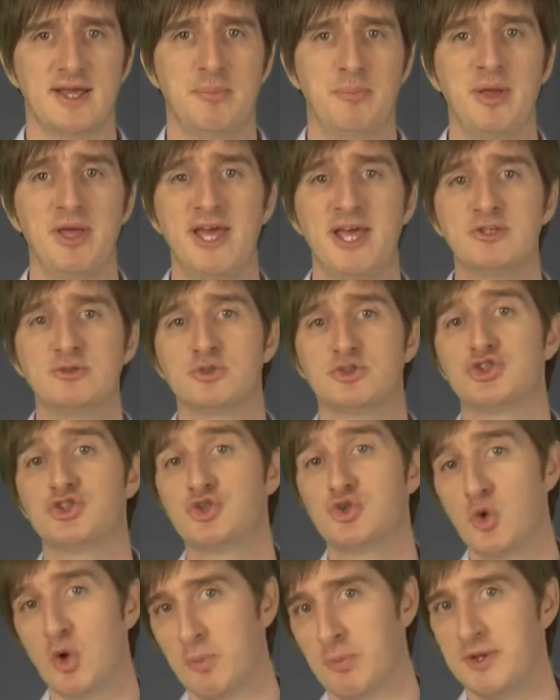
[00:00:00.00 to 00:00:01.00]
a page will
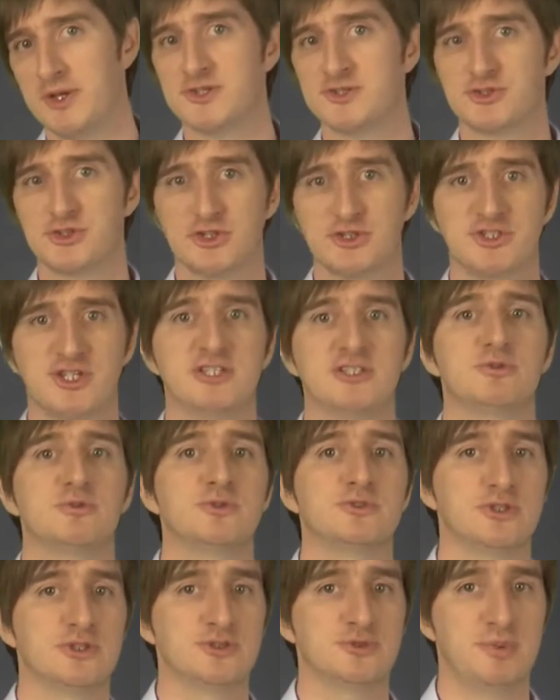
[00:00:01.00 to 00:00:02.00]
show up in a search engine
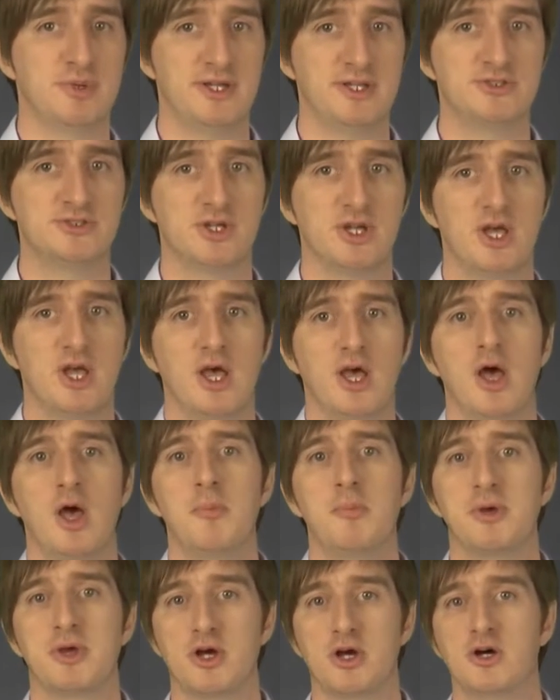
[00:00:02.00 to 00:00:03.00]
results page
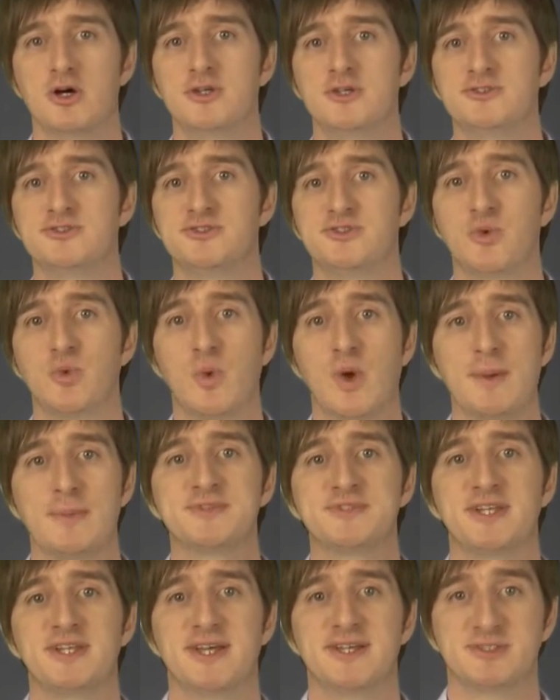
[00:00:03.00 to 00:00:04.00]
because the
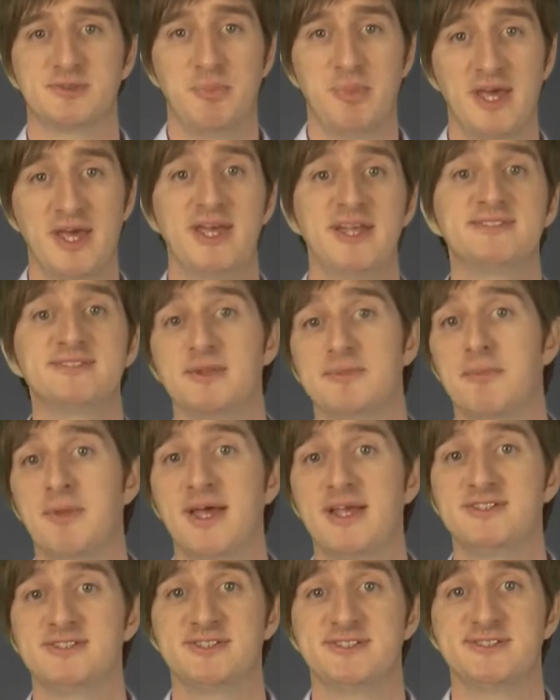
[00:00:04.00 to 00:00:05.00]
website has a page that
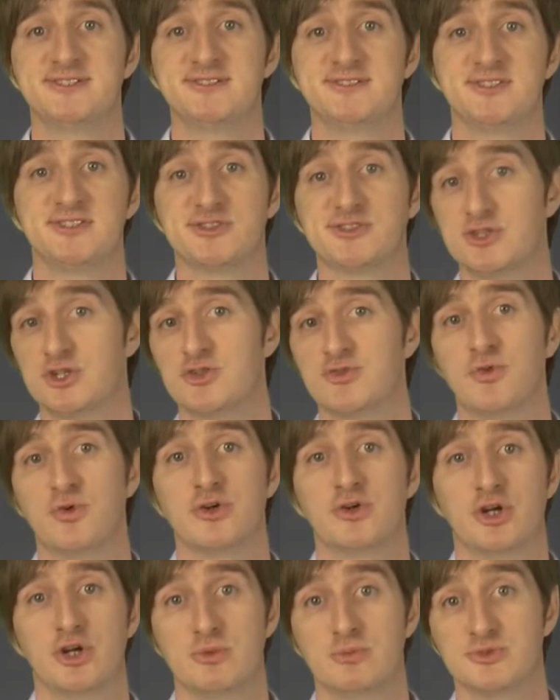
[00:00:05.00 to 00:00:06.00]
mentions the search
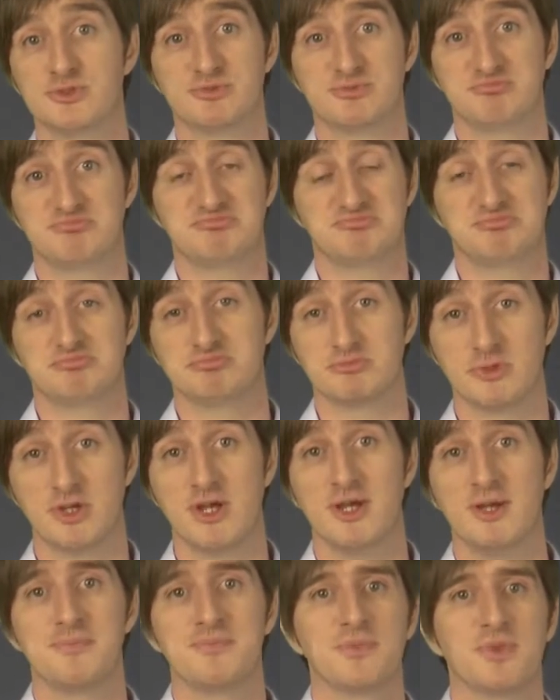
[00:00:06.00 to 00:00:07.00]
for terms.
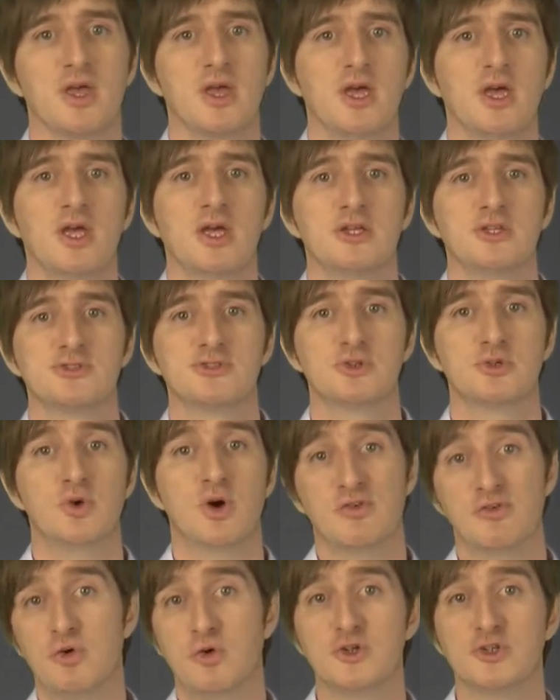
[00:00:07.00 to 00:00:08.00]
Okay, so
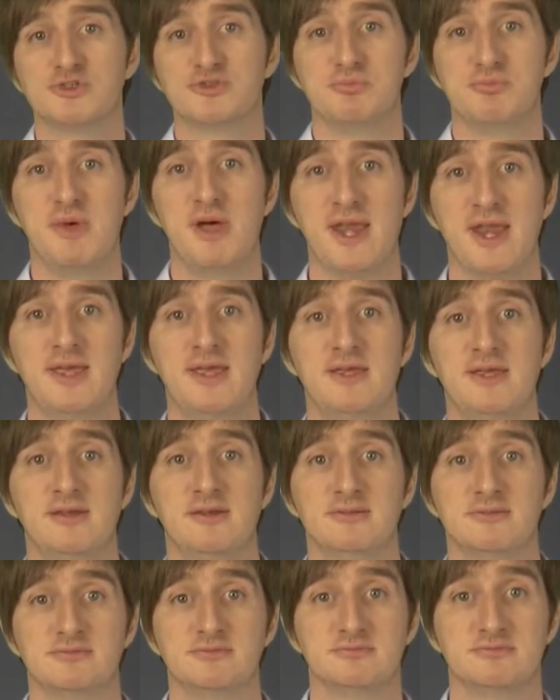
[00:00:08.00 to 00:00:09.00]
of course
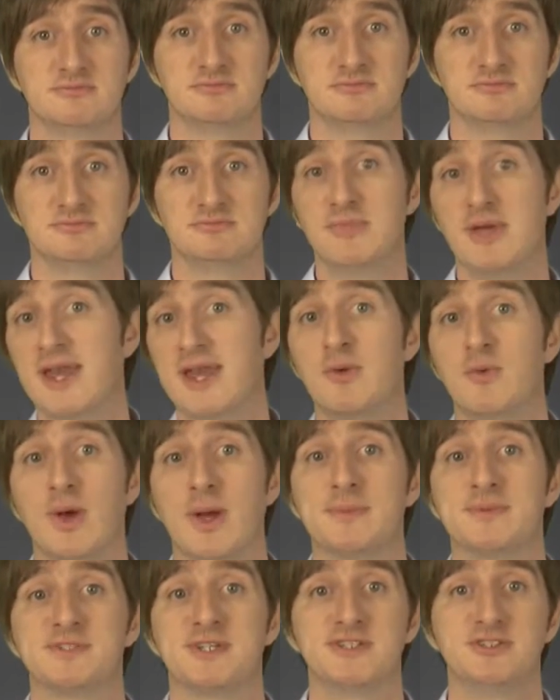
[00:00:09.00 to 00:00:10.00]
many
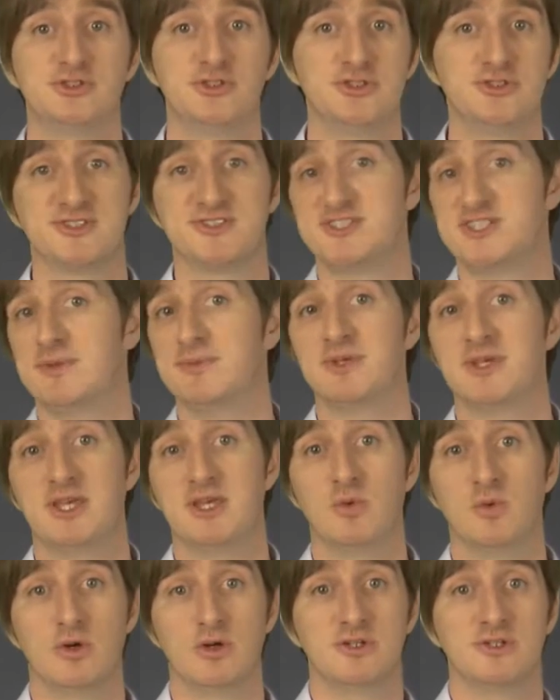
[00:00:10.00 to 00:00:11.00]
websites use the same
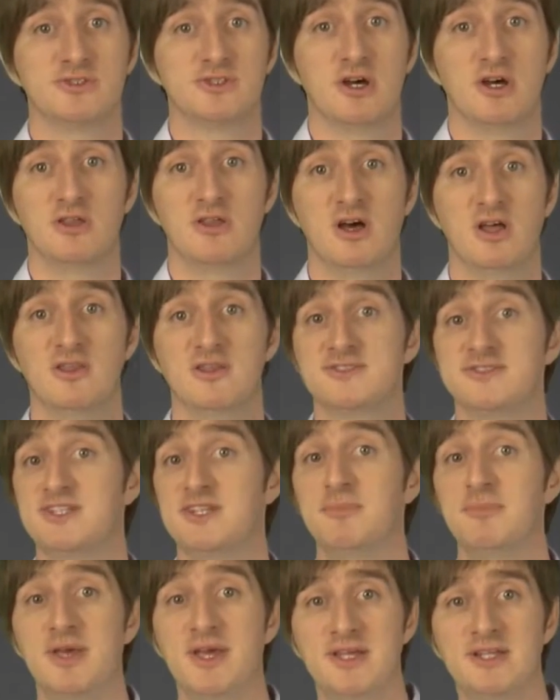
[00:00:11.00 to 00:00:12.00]
keywords on the
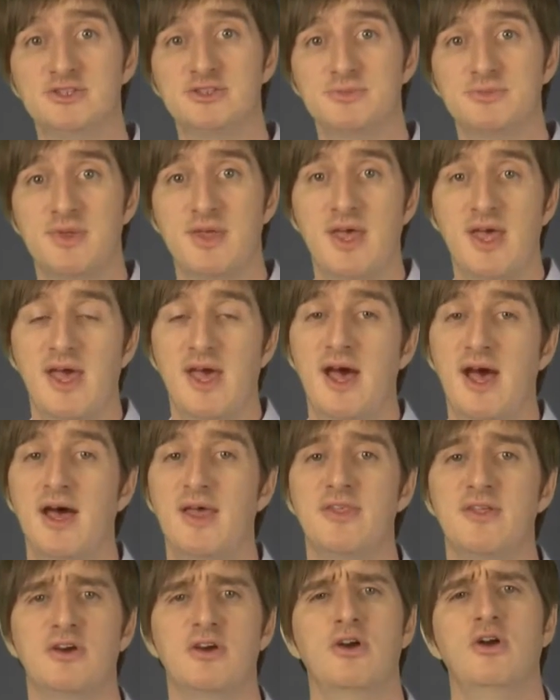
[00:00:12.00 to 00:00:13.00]
same page,
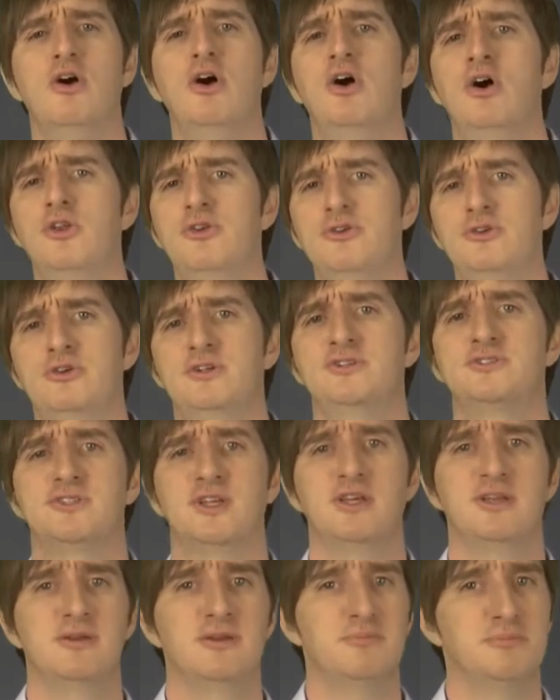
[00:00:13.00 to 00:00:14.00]
and there are hundreds
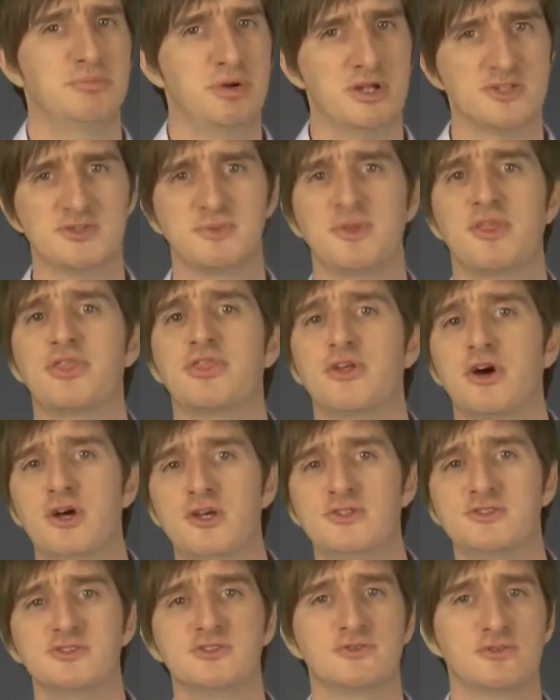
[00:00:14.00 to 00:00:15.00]
and possibly
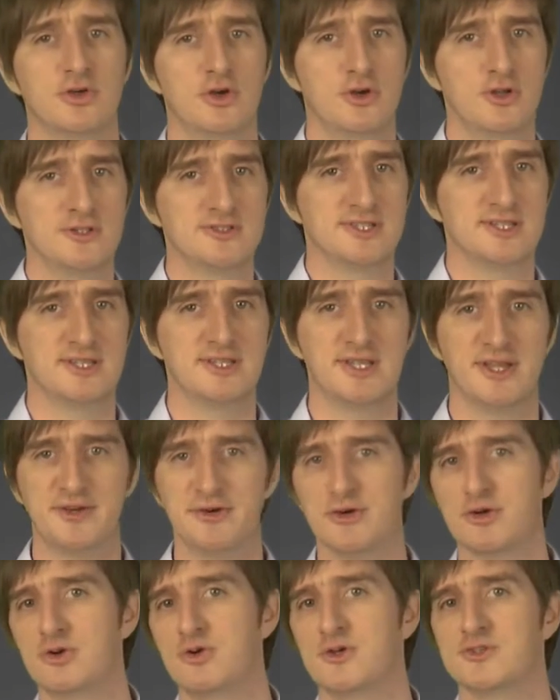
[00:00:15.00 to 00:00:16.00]
thousands of tools
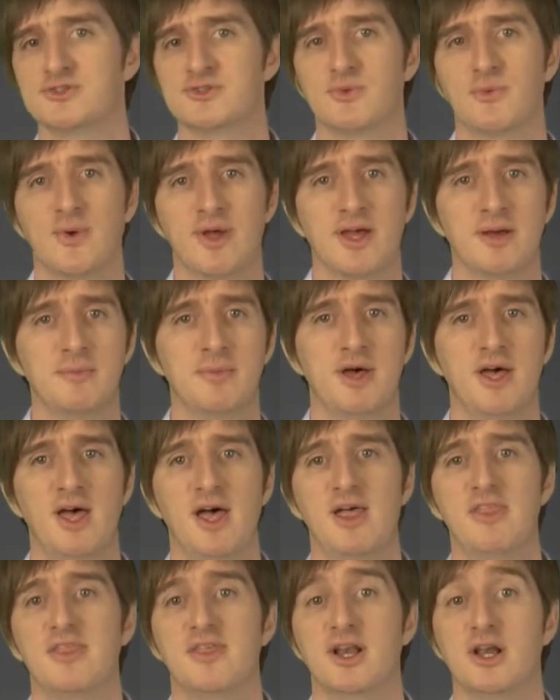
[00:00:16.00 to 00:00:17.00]
littered across the web
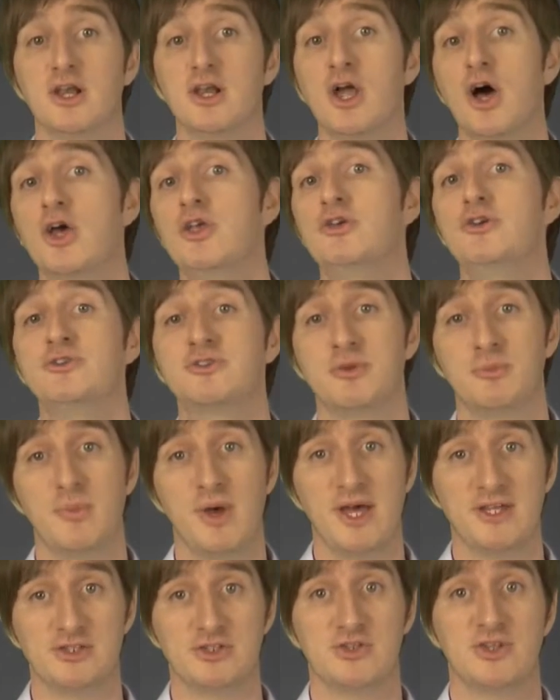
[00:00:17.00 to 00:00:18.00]
that allow you to
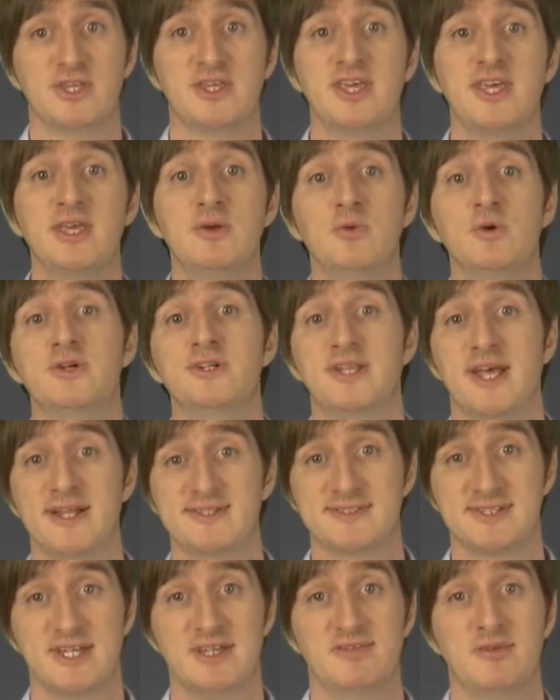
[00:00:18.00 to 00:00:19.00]
measure the keyword
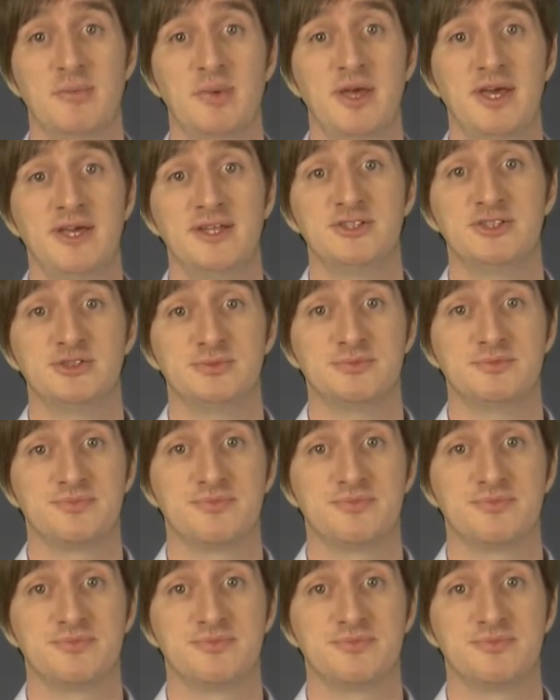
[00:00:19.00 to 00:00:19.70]
density of a page.